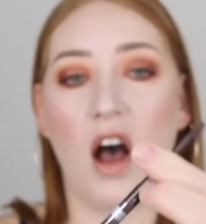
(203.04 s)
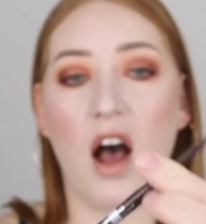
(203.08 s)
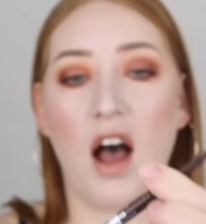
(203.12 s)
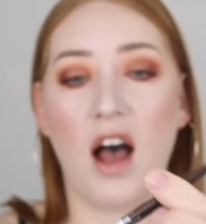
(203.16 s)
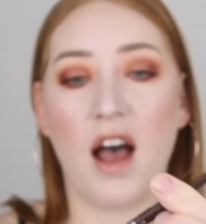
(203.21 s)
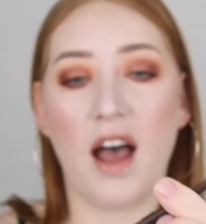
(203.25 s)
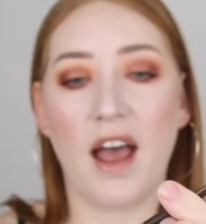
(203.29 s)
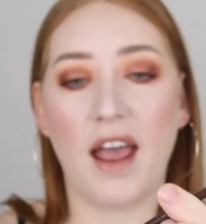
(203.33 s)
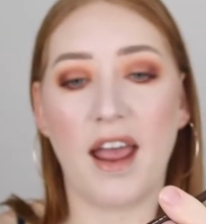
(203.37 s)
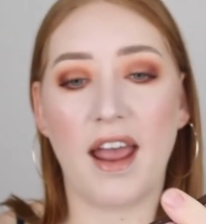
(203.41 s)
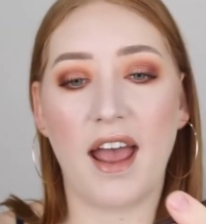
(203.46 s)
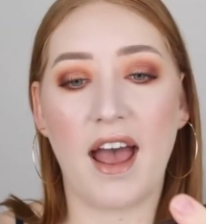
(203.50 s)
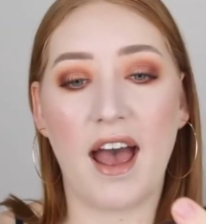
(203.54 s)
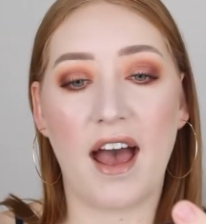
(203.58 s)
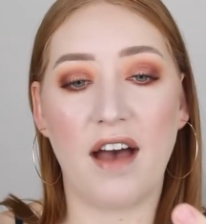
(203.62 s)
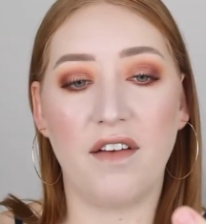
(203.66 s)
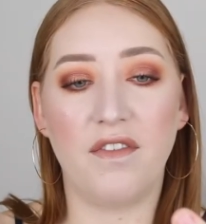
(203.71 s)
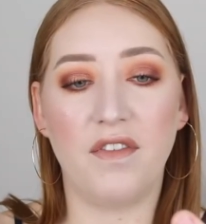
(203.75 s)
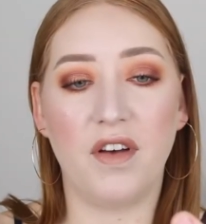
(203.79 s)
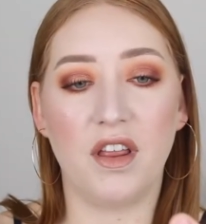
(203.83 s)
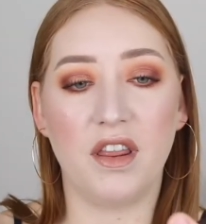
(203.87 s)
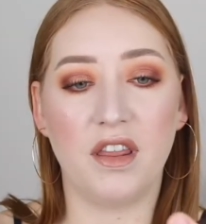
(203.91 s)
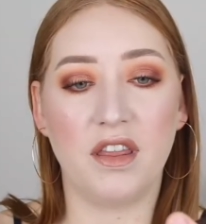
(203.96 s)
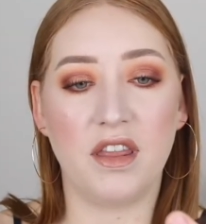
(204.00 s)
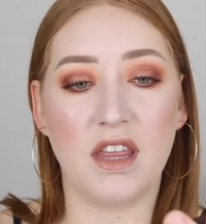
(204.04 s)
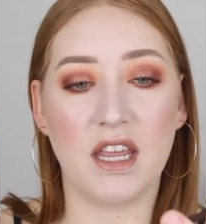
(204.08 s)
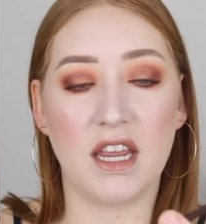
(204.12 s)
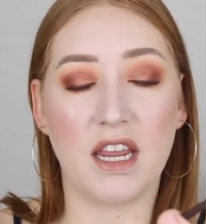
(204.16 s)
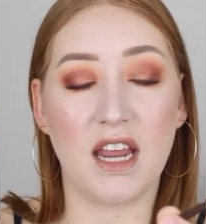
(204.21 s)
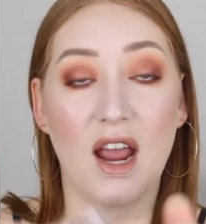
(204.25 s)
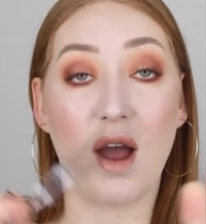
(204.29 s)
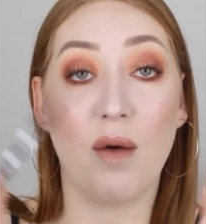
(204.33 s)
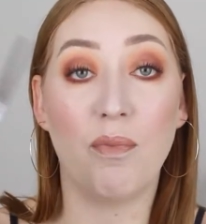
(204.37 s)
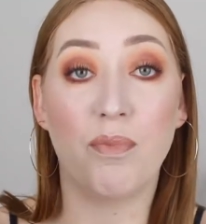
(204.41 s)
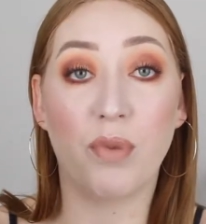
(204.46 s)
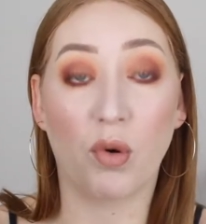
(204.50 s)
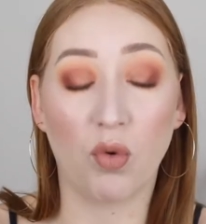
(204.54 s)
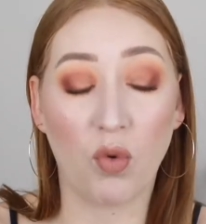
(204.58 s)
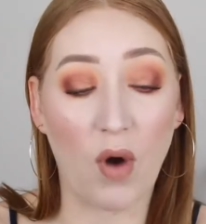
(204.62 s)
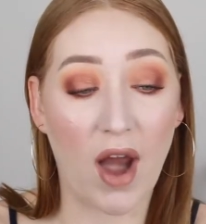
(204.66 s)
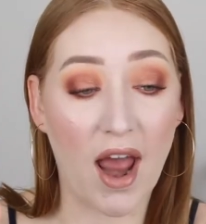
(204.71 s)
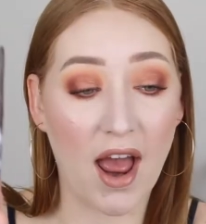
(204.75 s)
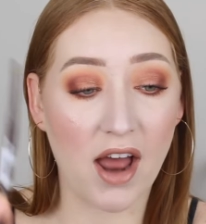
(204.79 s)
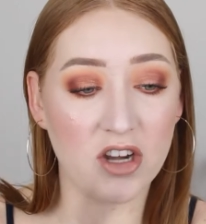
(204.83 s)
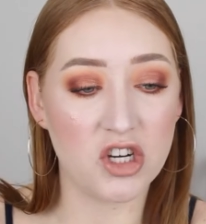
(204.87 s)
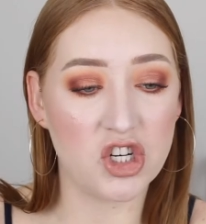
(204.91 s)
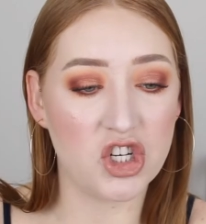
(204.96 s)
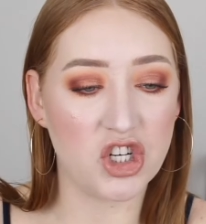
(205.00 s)
I have the
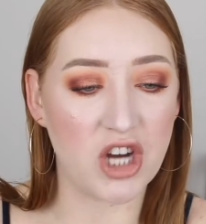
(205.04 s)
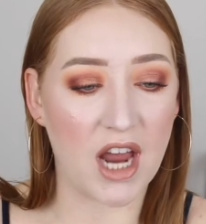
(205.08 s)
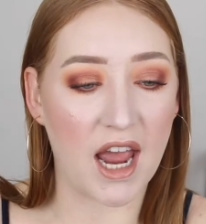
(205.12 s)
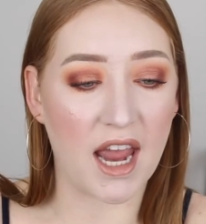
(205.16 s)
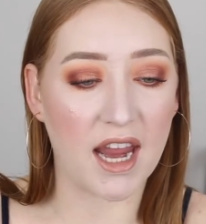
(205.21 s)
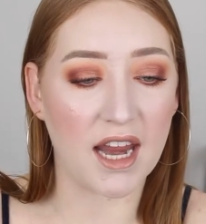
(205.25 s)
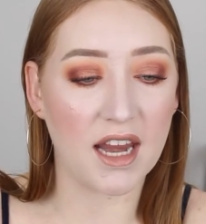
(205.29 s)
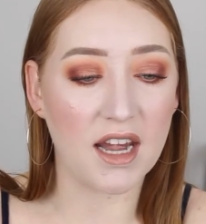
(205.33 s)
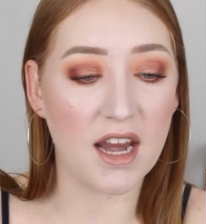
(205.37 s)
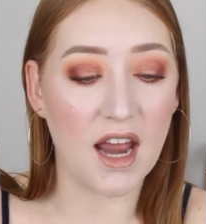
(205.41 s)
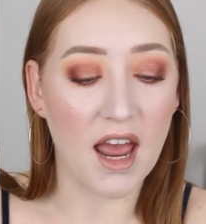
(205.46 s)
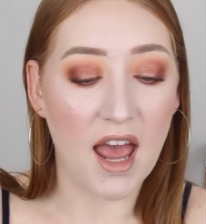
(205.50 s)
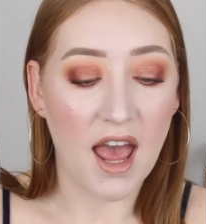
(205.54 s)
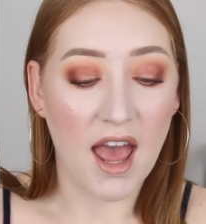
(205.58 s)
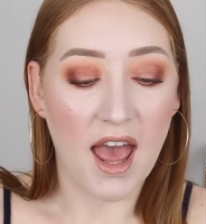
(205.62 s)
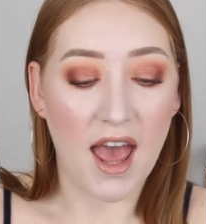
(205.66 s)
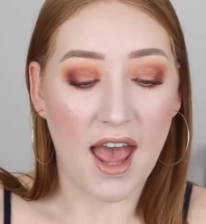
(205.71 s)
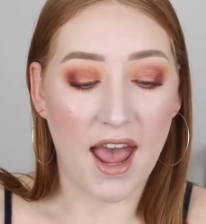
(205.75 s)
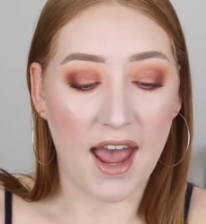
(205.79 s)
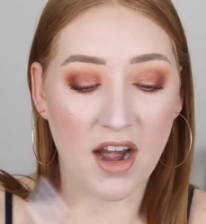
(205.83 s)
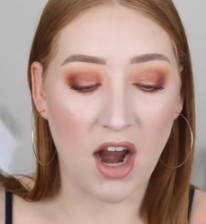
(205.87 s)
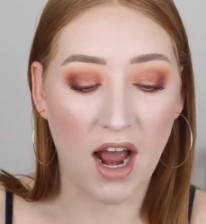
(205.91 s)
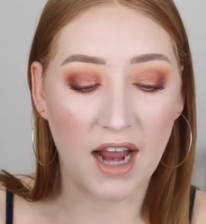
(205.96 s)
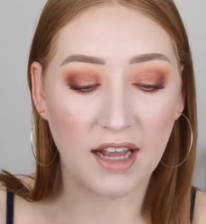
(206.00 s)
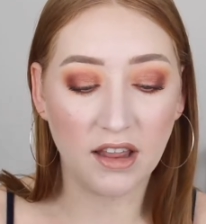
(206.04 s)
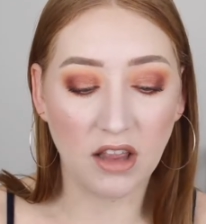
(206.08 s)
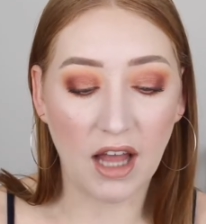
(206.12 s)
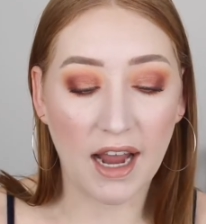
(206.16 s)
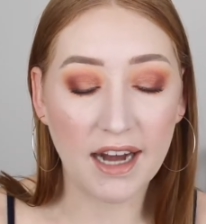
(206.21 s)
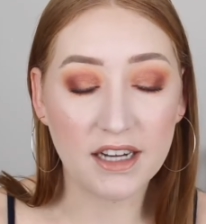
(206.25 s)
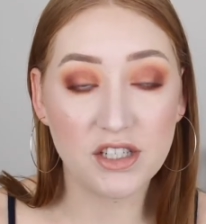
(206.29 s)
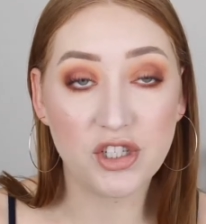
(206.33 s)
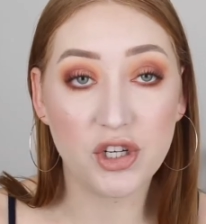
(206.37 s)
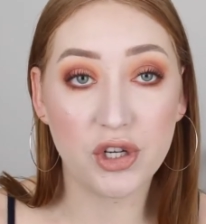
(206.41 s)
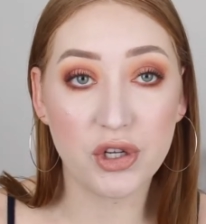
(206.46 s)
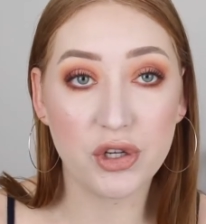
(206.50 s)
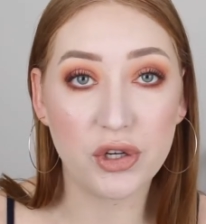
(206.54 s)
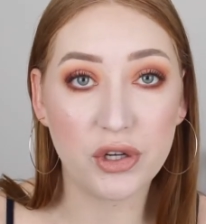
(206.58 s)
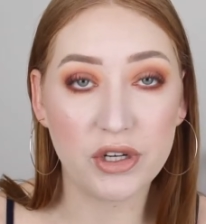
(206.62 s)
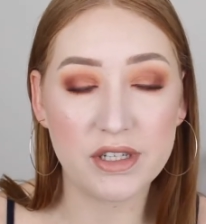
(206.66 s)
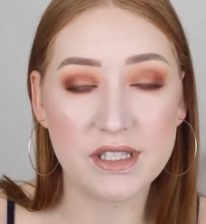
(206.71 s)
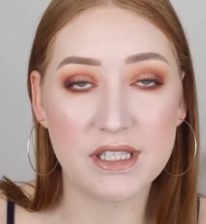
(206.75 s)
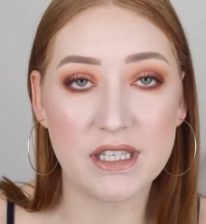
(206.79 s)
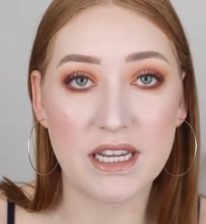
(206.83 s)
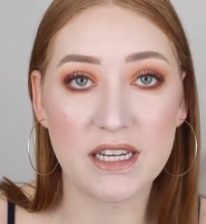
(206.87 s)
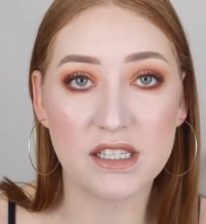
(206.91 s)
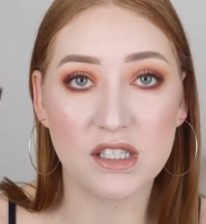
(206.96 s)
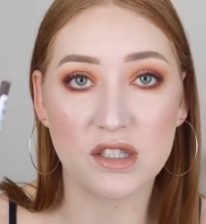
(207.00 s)
brown shade and I like to
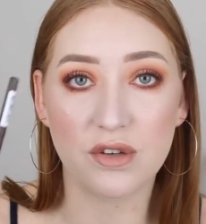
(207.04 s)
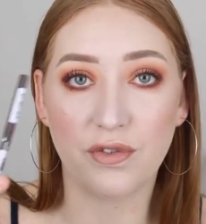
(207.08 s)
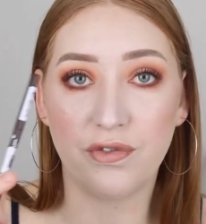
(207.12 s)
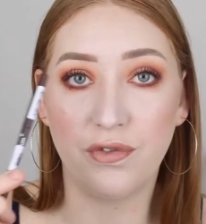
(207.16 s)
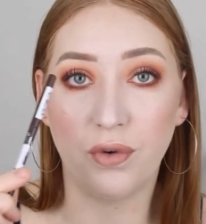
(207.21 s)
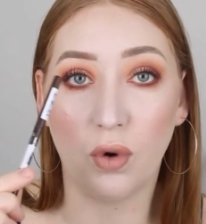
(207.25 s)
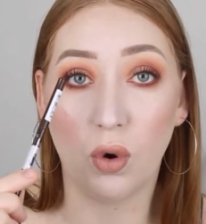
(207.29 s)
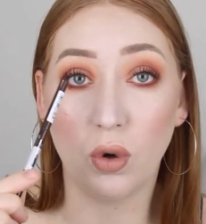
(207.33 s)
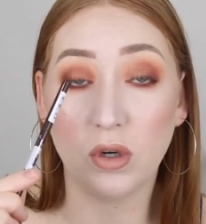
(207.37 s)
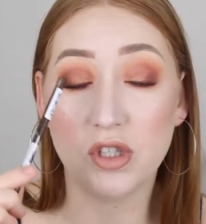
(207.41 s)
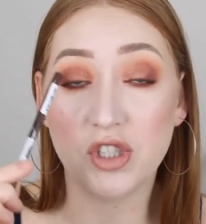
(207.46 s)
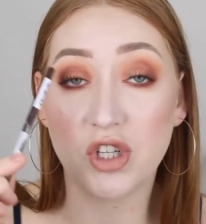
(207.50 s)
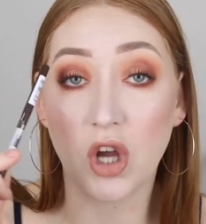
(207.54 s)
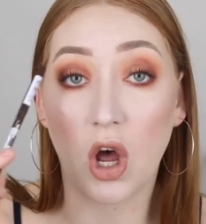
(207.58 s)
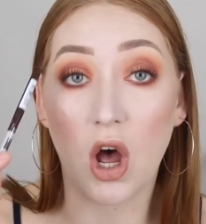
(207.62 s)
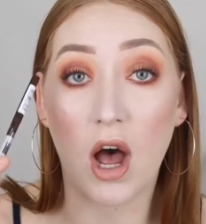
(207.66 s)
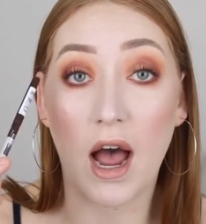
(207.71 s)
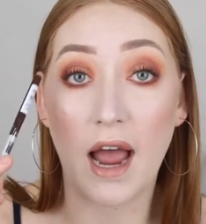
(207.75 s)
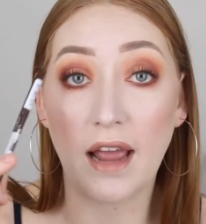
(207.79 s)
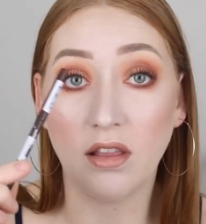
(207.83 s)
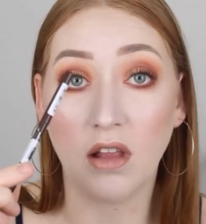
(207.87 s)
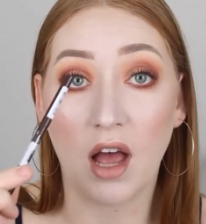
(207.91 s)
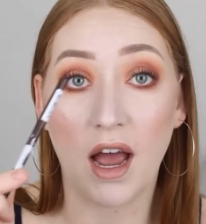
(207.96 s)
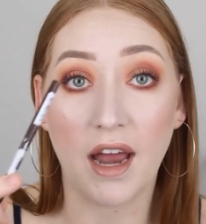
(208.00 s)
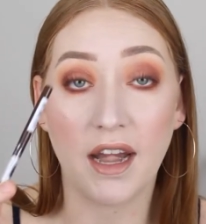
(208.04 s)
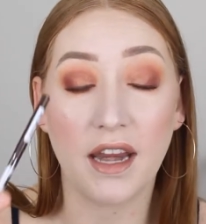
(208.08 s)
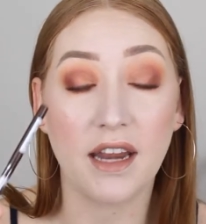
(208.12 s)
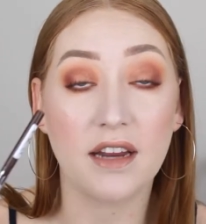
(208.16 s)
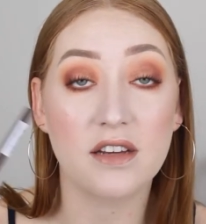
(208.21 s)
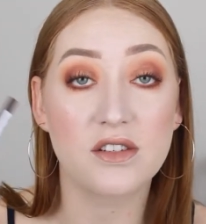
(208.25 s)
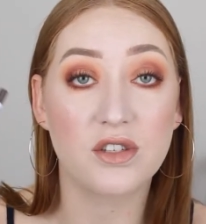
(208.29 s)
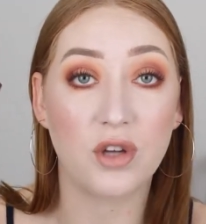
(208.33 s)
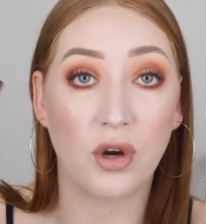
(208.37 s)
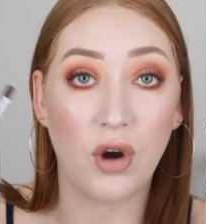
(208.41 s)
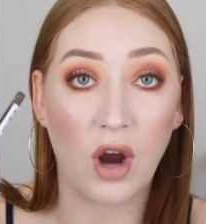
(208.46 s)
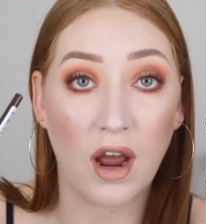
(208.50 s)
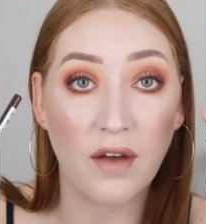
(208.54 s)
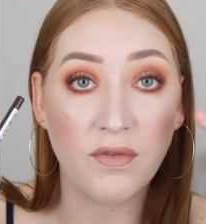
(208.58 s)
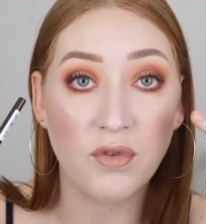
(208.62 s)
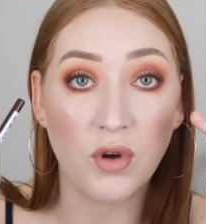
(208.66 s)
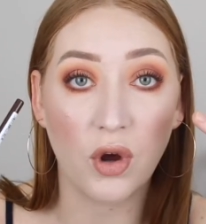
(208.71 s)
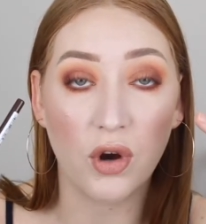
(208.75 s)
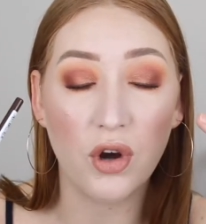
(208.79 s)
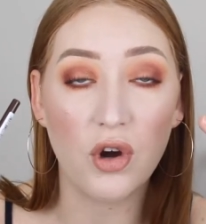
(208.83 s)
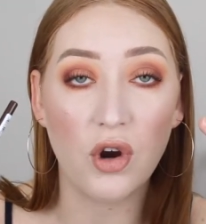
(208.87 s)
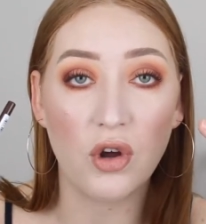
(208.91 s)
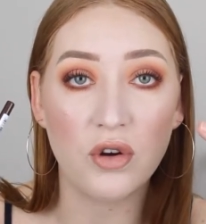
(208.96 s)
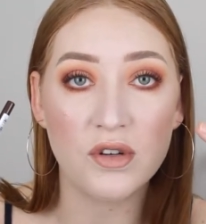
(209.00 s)
use this for tight lining. So I've
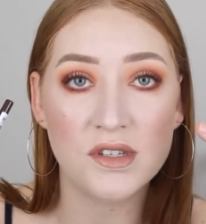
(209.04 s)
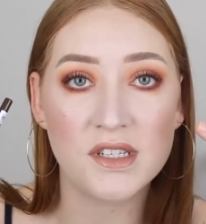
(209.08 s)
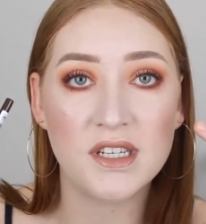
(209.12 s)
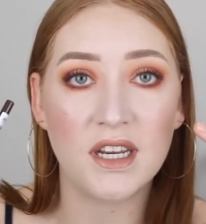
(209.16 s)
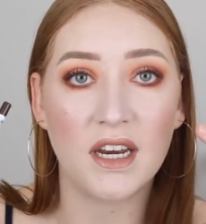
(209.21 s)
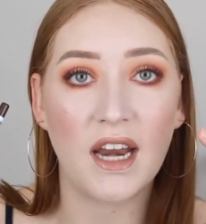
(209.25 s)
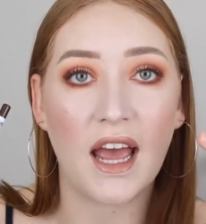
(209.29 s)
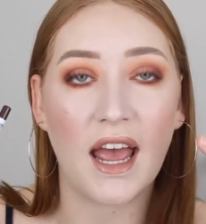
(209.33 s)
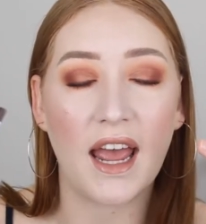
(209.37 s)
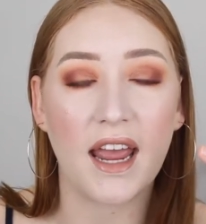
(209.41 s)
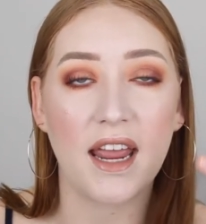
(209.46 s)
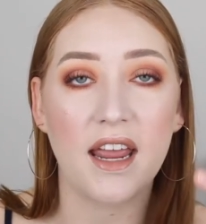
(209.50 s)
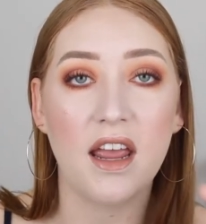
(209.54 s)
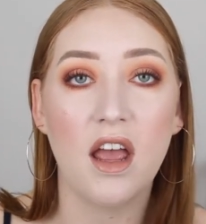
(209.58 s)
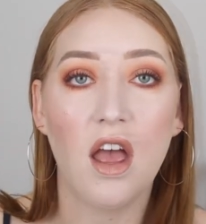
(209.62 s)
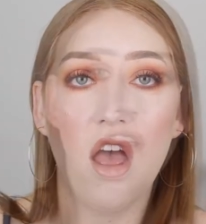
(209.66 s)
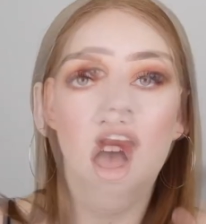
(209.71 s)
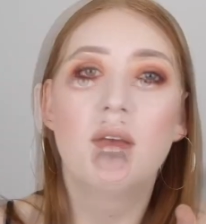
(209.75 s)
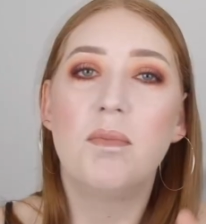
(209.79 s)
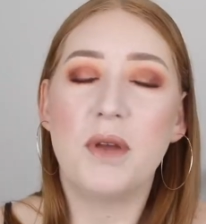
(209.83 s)
got it on today.